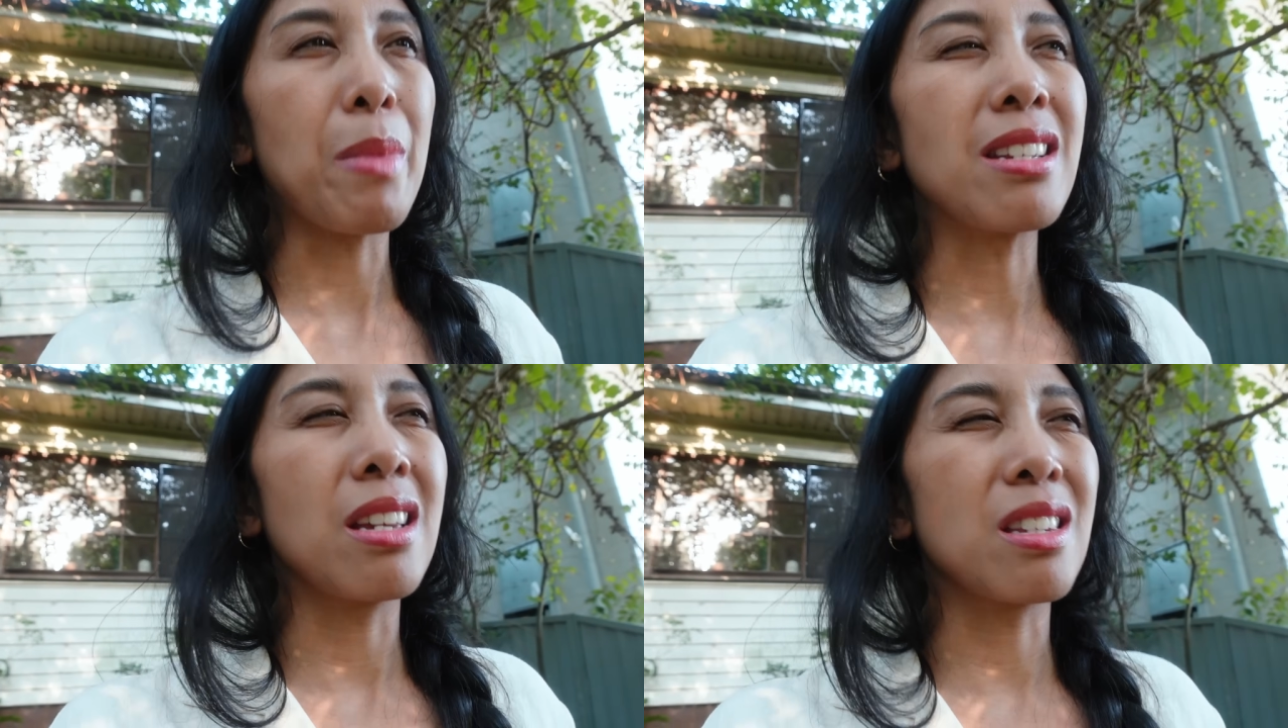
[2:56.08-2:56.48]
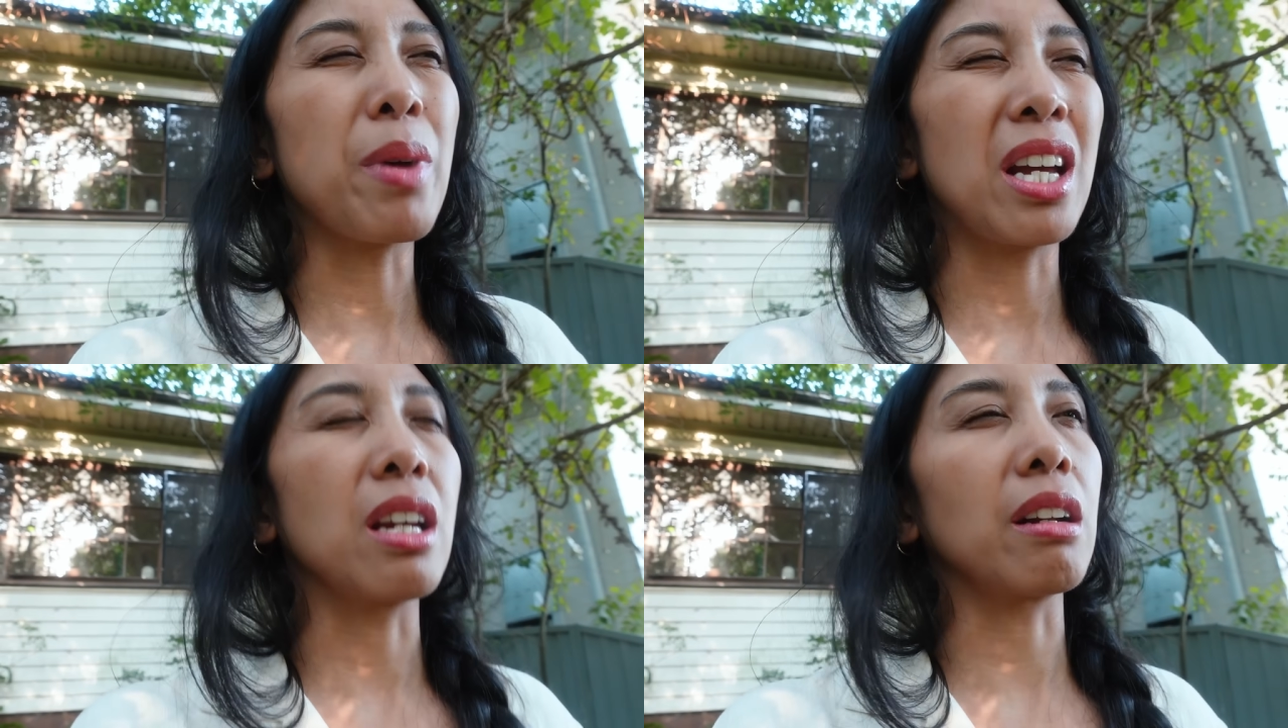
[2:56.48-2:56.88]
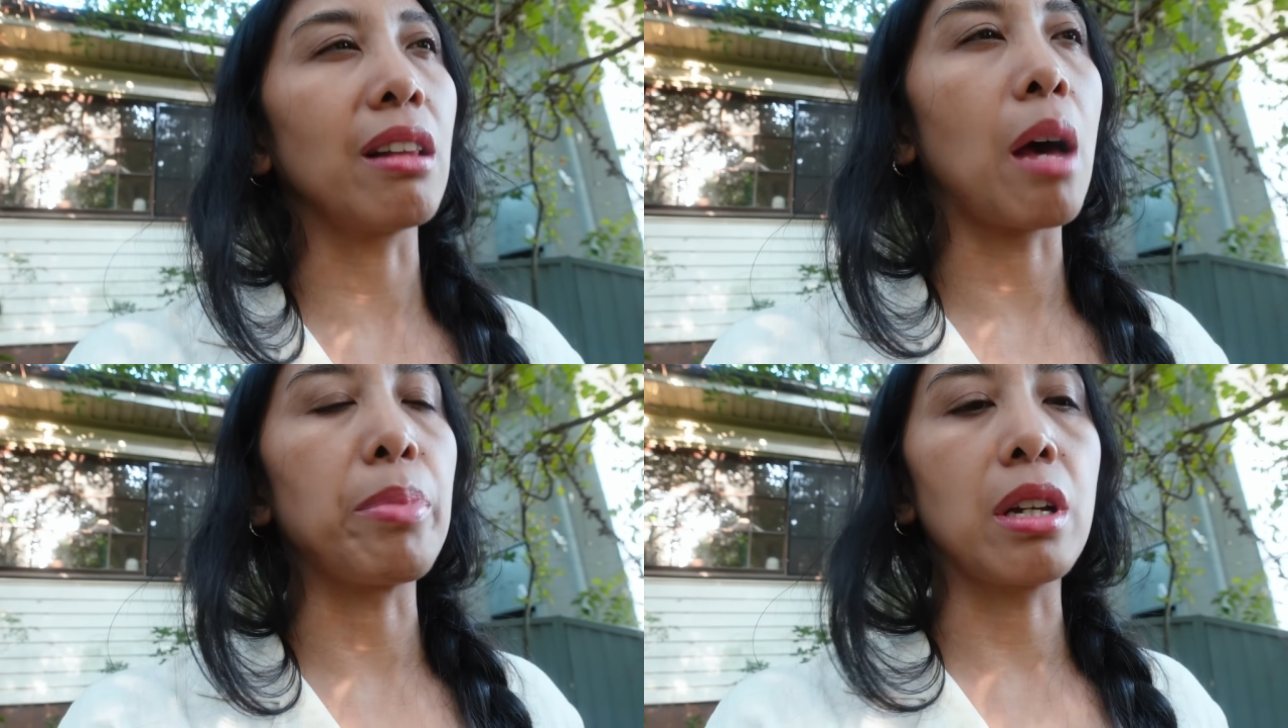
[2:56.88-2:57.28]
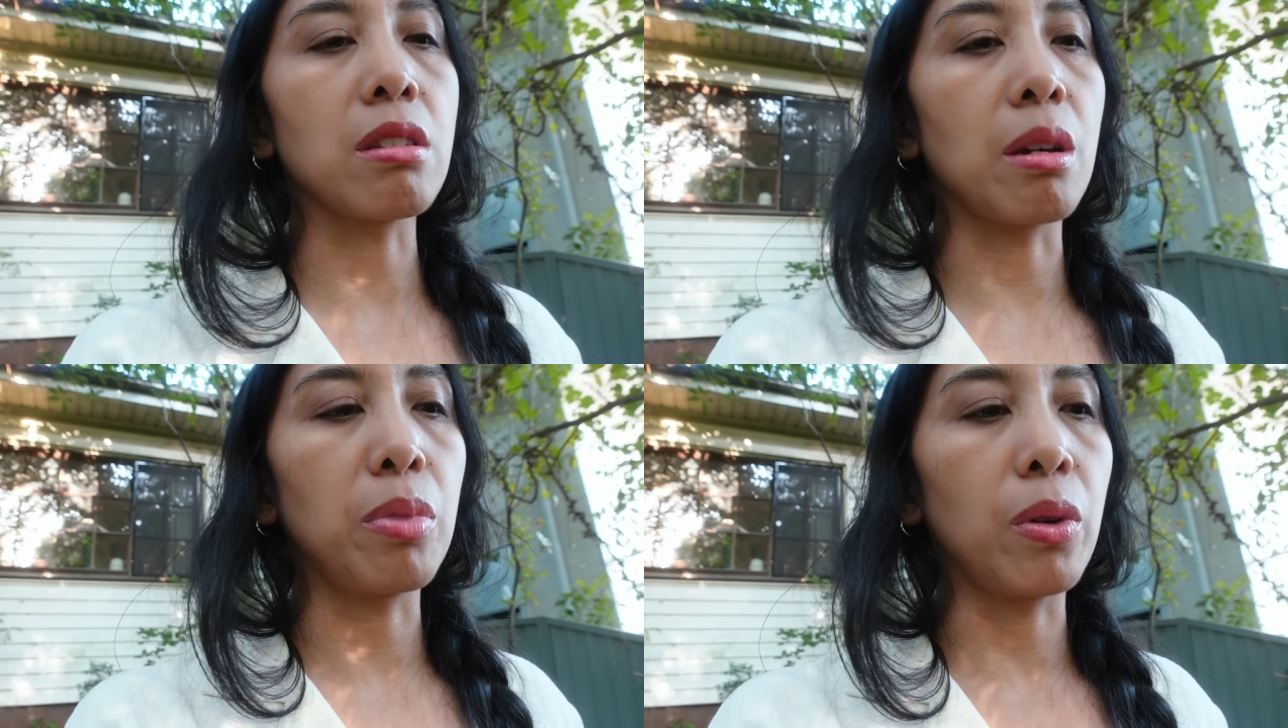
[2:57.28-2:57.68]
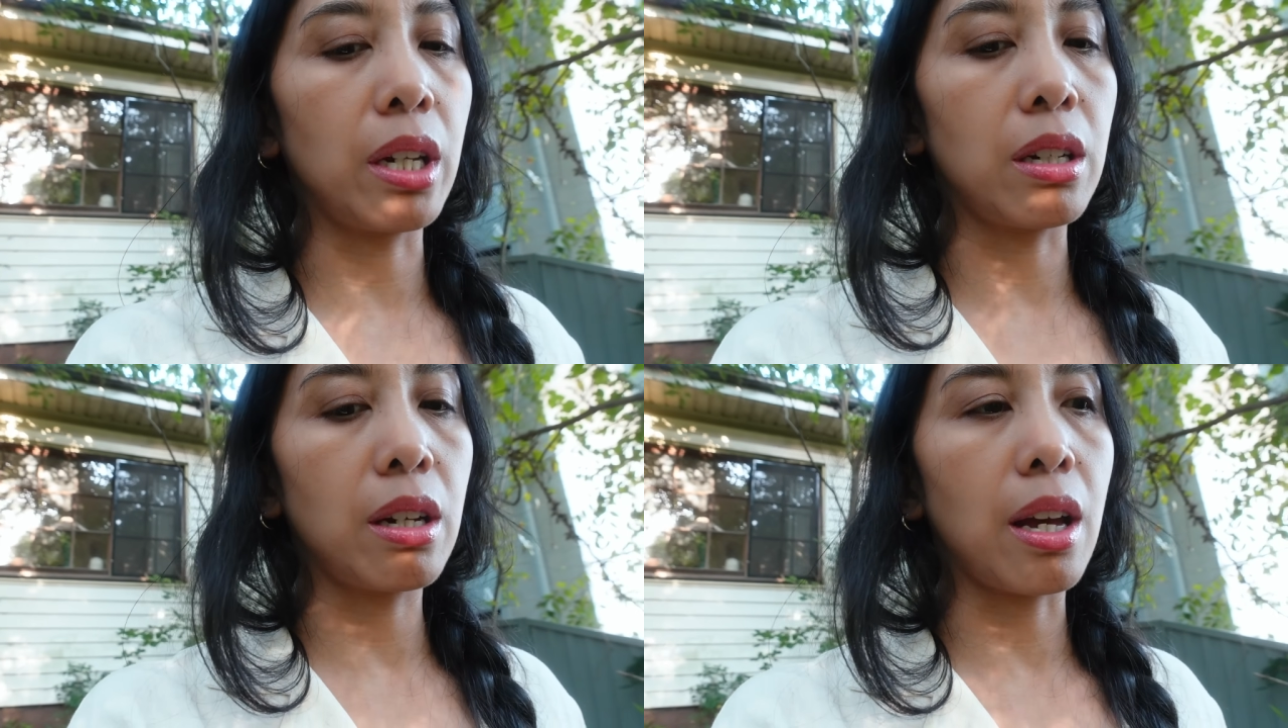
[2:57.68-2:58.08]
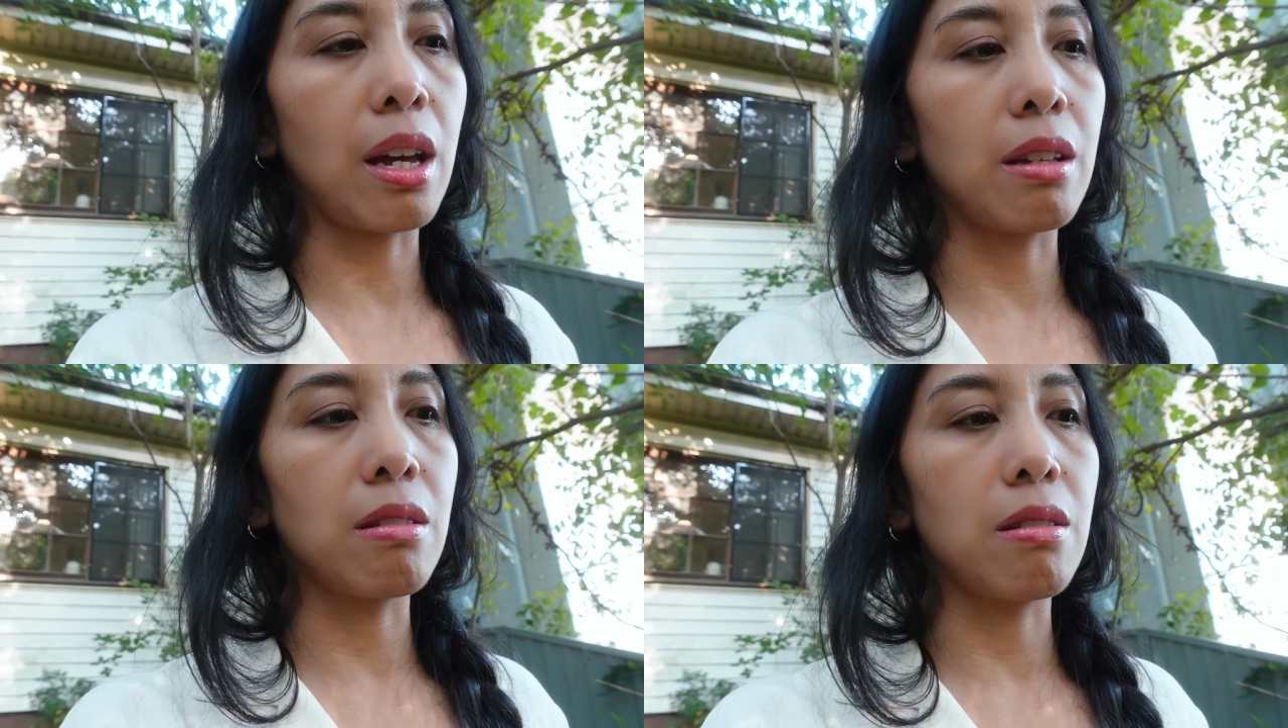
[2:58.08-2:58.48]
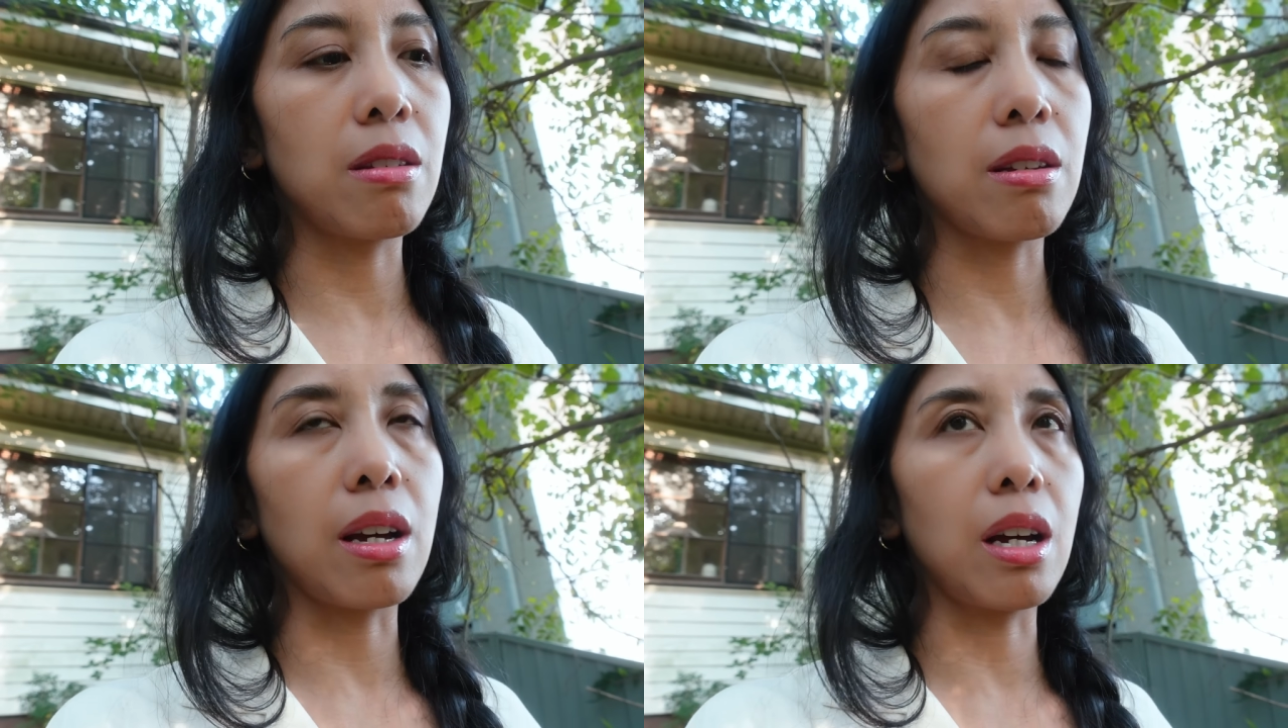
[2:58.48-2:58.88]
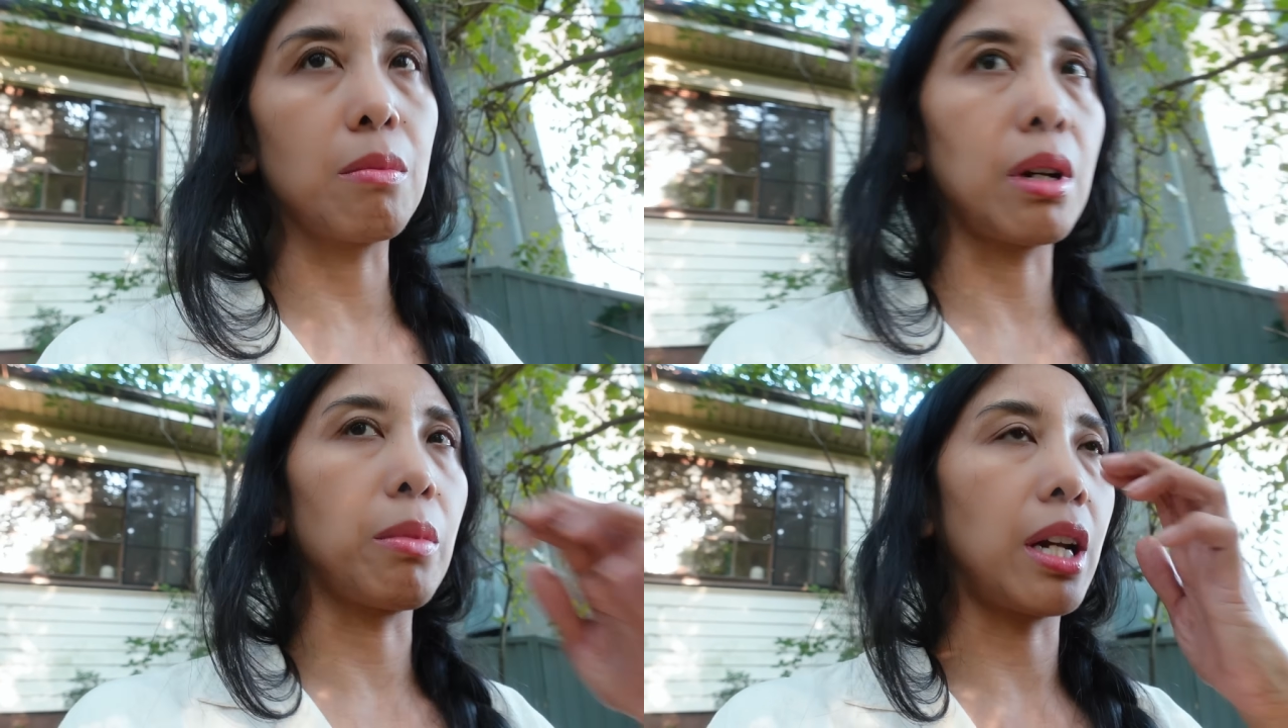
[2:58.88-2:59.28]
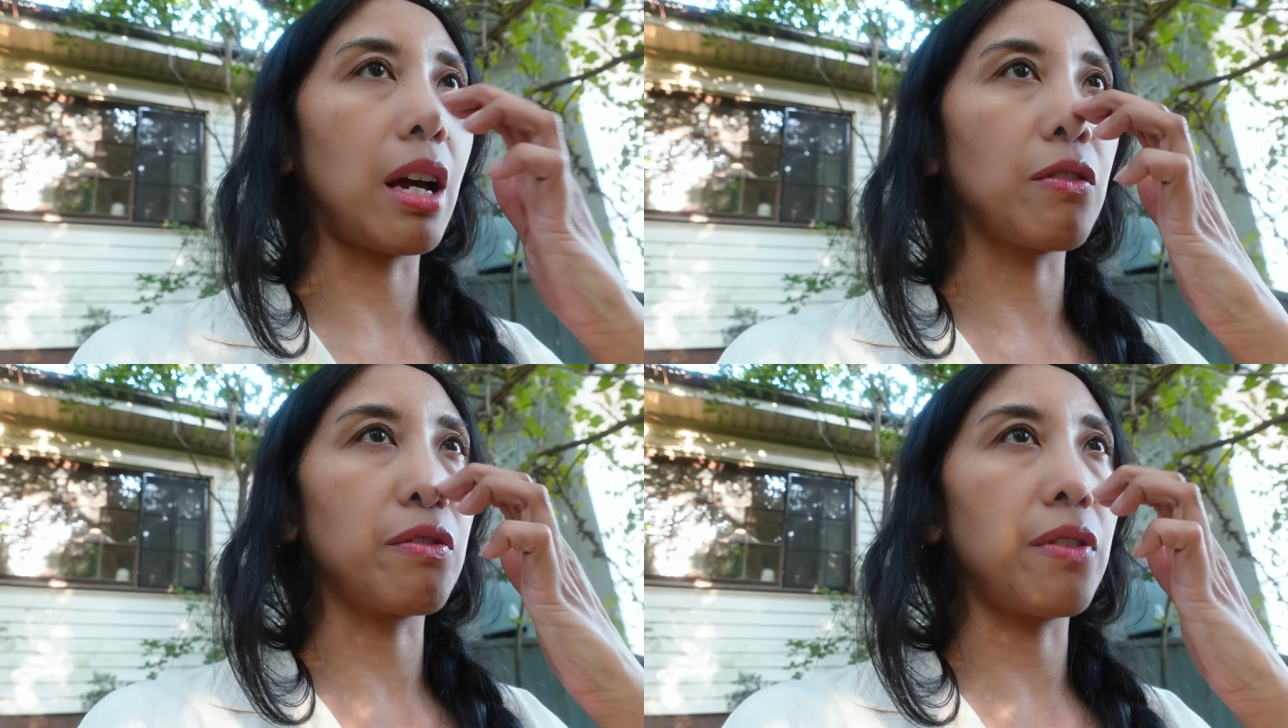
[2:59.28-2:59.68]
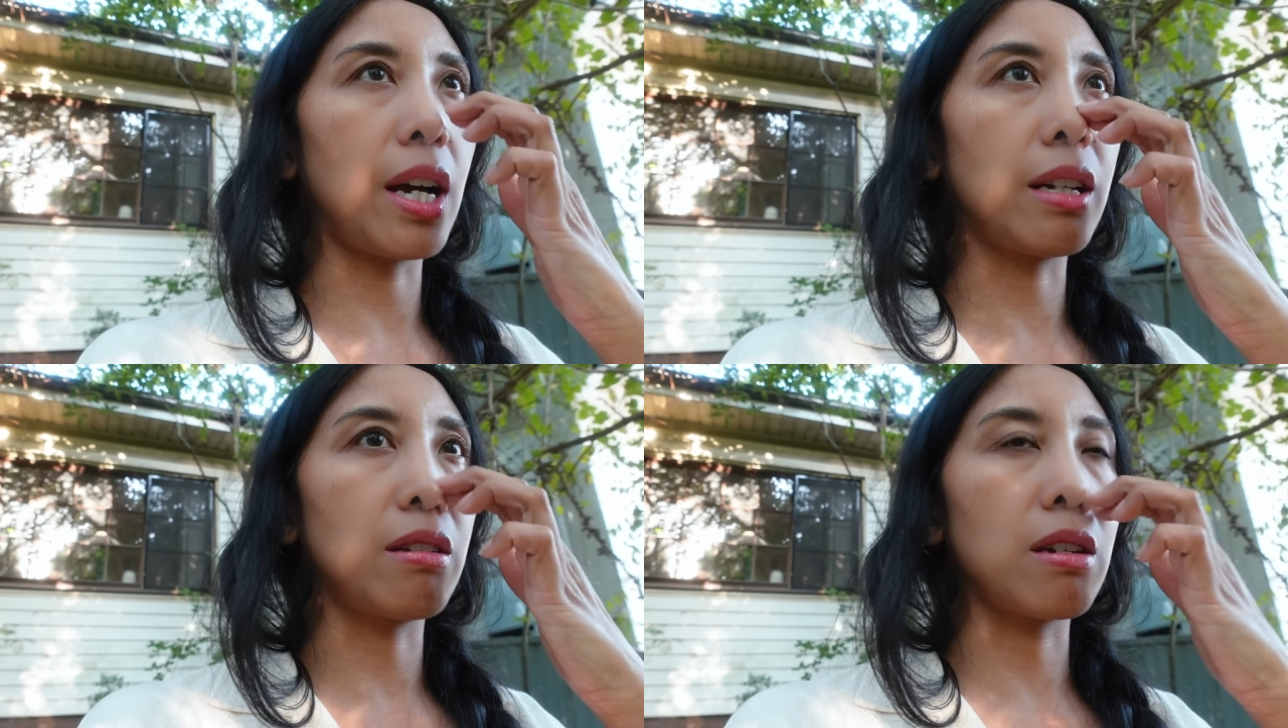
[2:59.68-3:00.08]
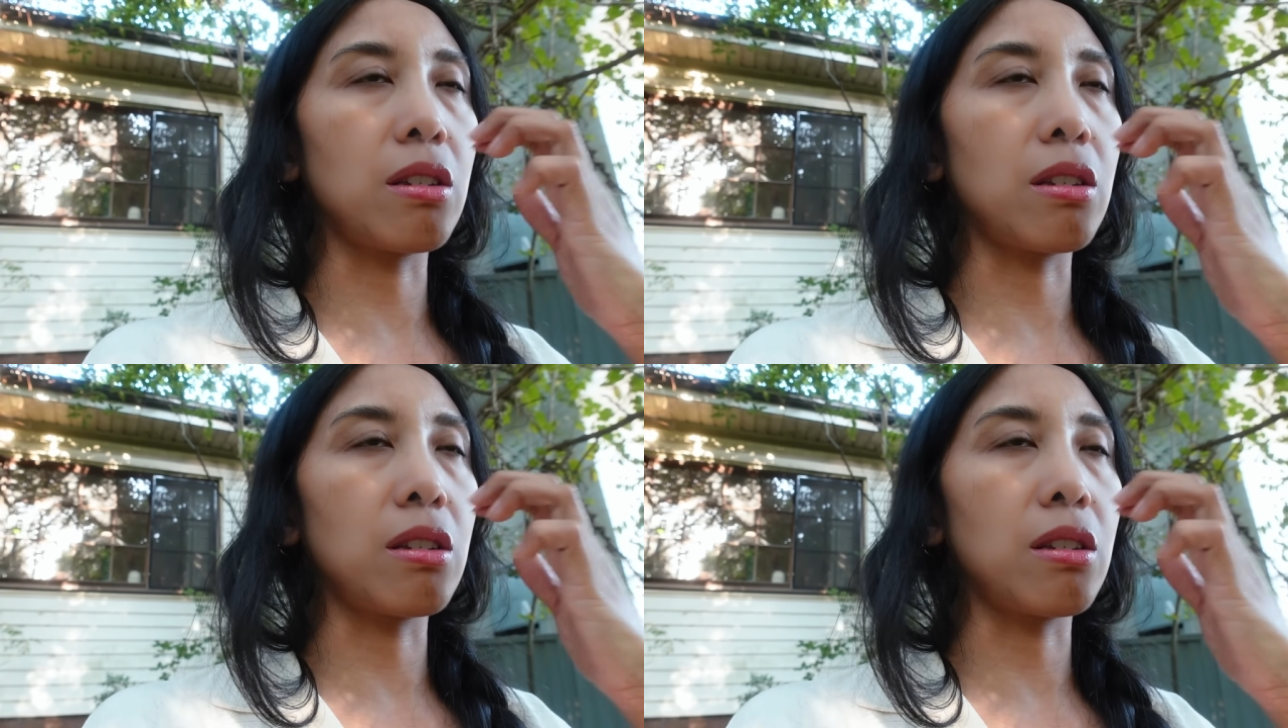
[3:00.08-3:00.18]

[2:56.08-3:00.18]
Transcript: anticipating it'll happen at some point, and I'm gonna have to find a